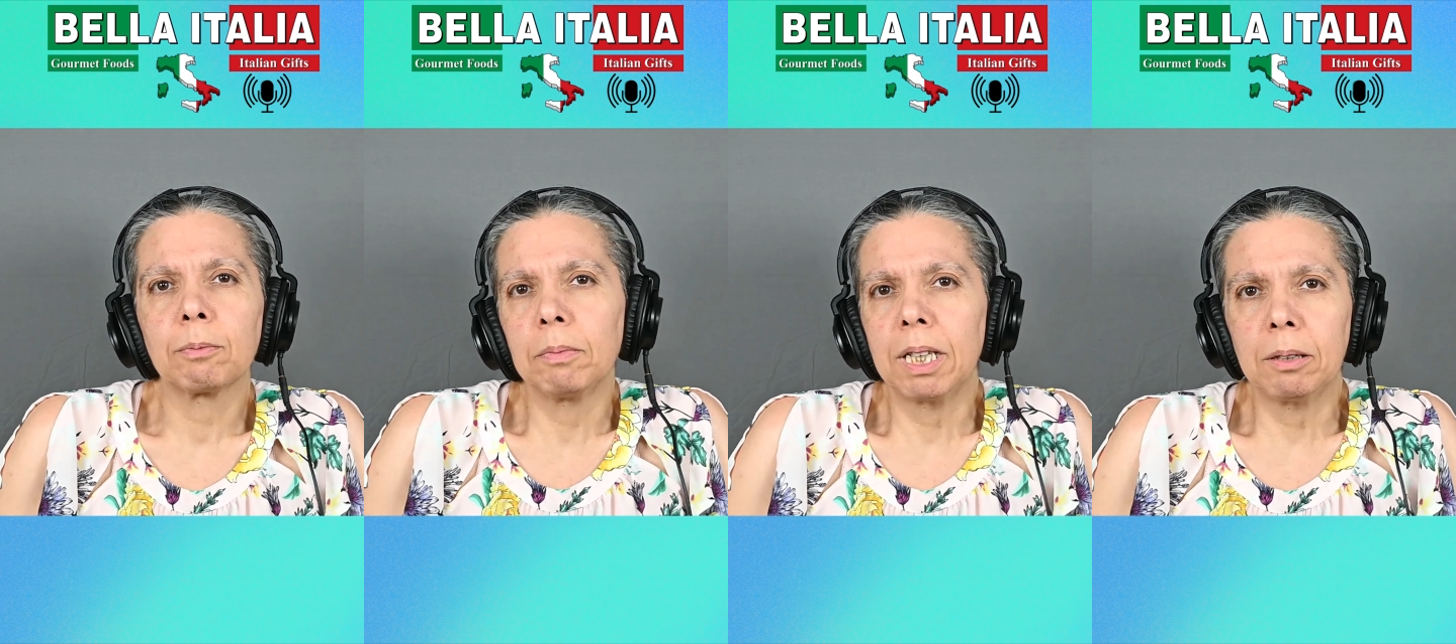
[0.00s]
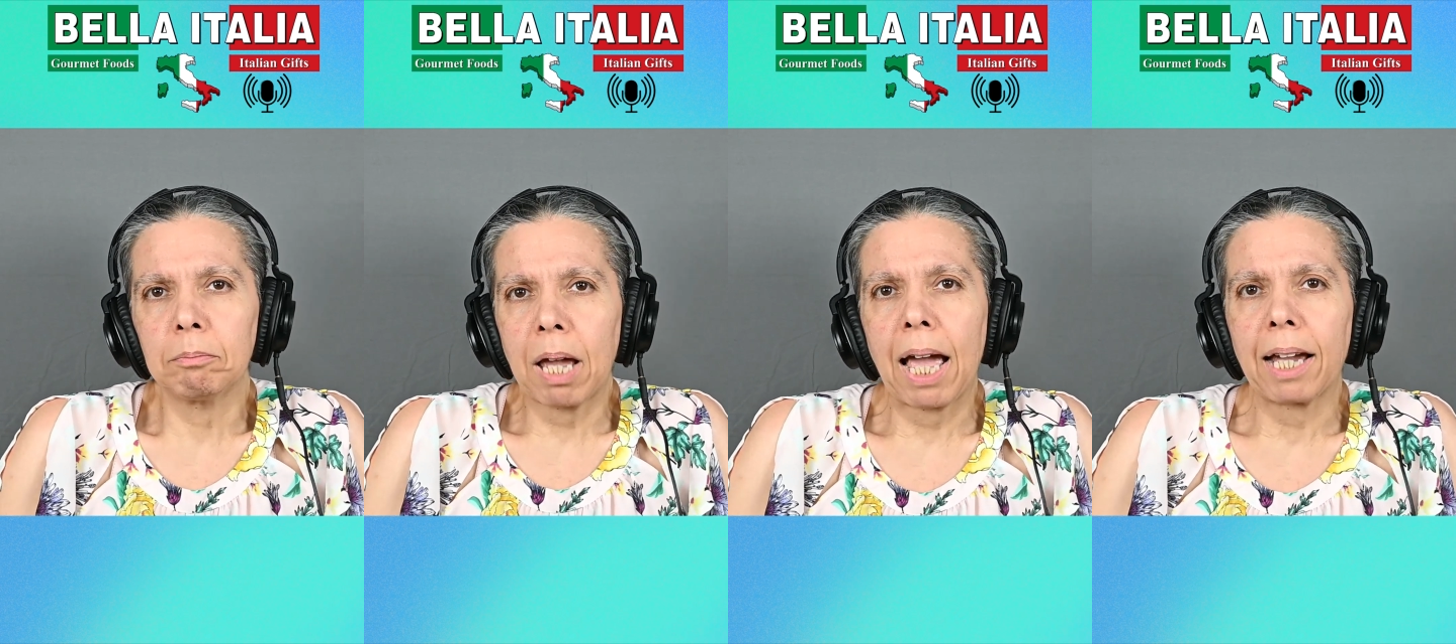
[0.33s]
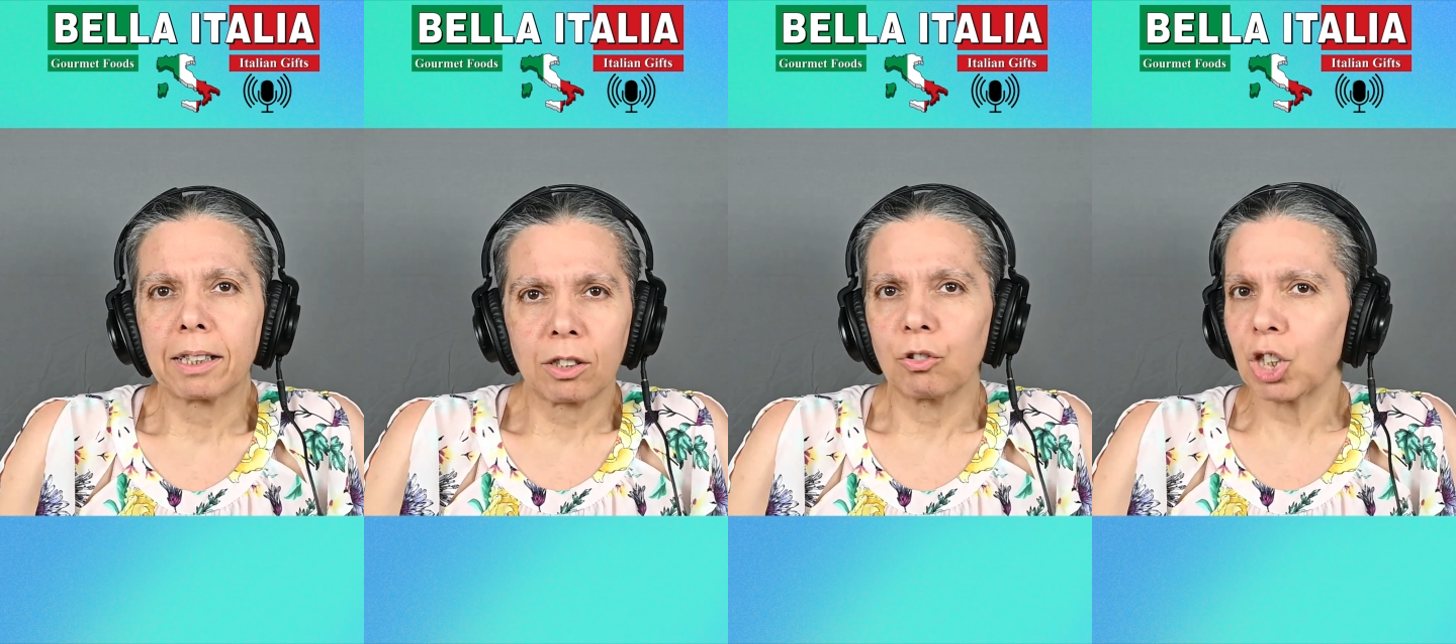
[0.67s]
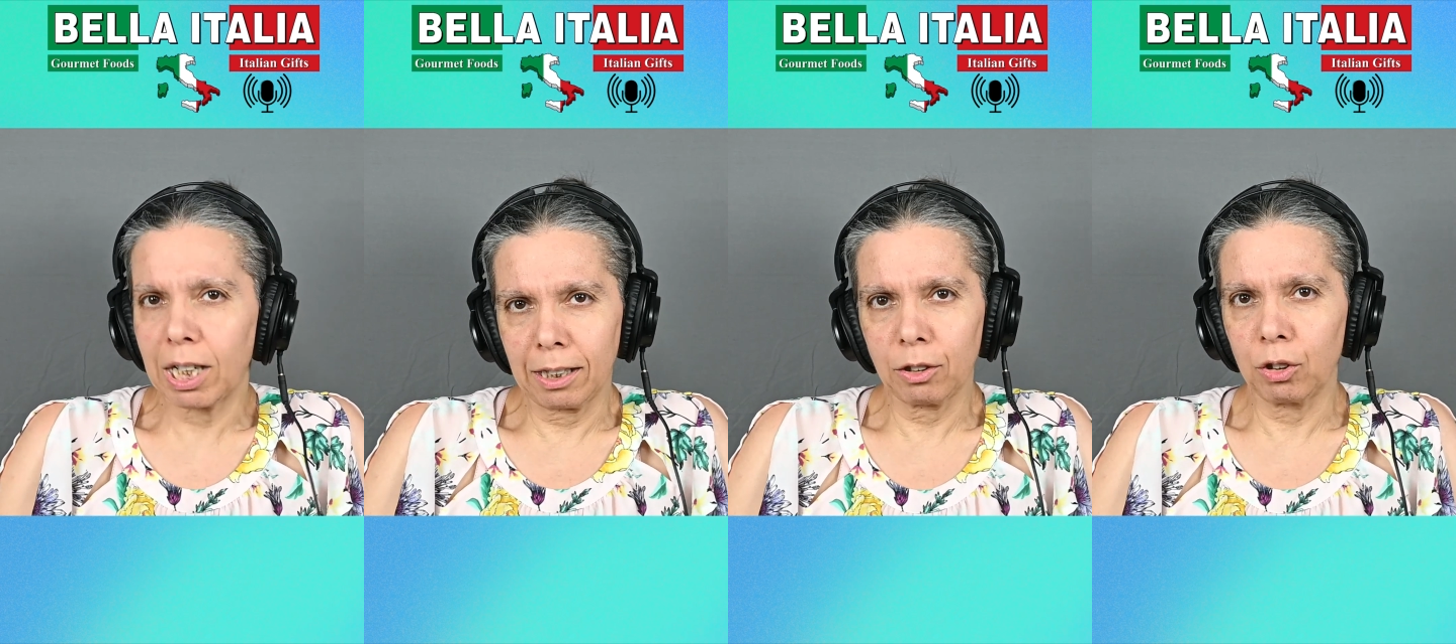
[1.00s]
me back to
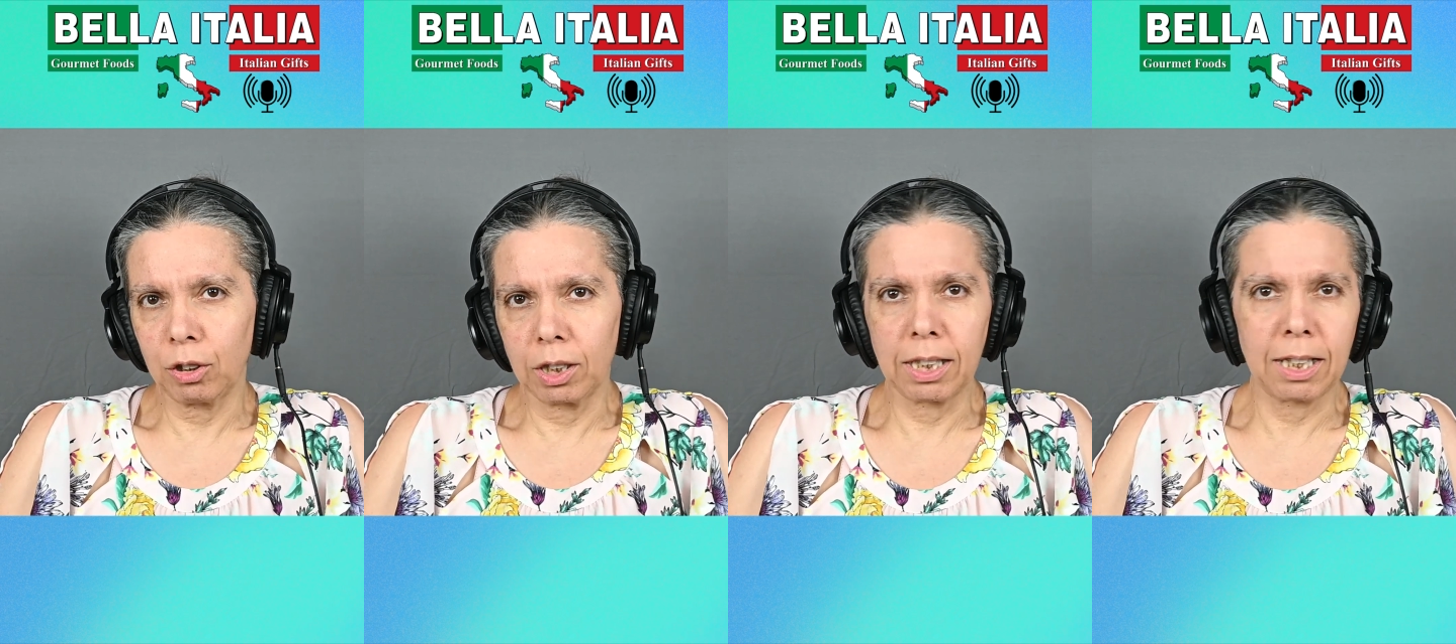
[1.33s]
childhood.